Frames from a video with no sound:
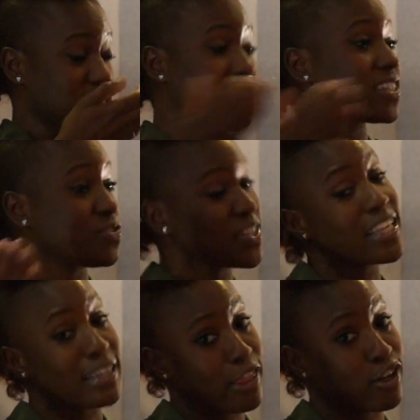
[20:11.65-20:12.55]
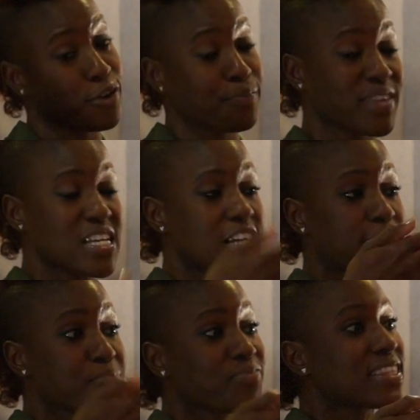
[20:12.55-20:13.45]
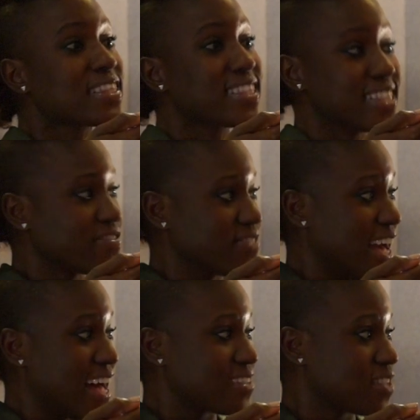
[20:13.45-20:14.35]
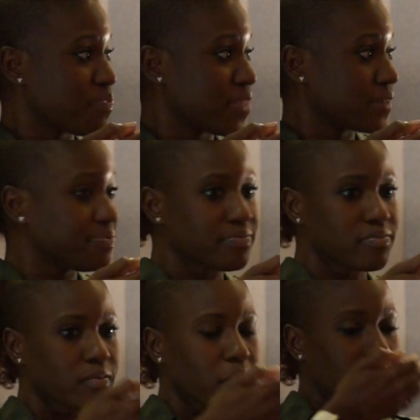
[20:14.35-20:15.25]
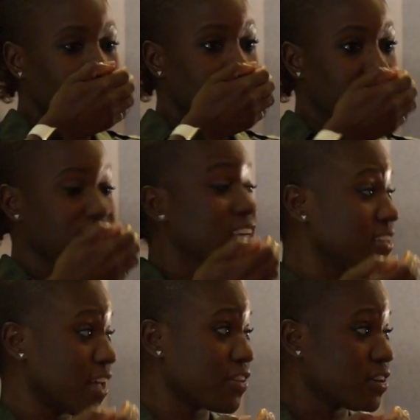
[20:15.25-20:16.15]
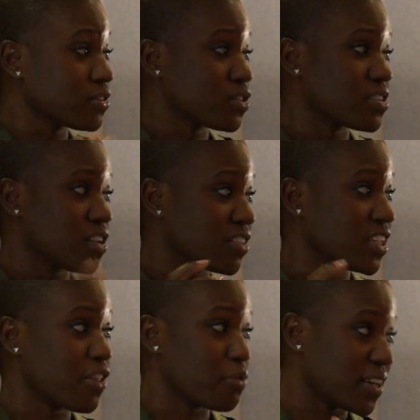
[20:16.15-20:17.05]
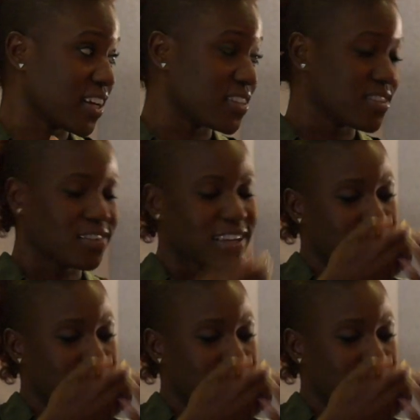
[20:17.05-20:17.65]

It's and it's vegan leather. Bane, isn't it? Vegan. Yeah, something vegan leather, so it's not really leather, but yeah, it's all.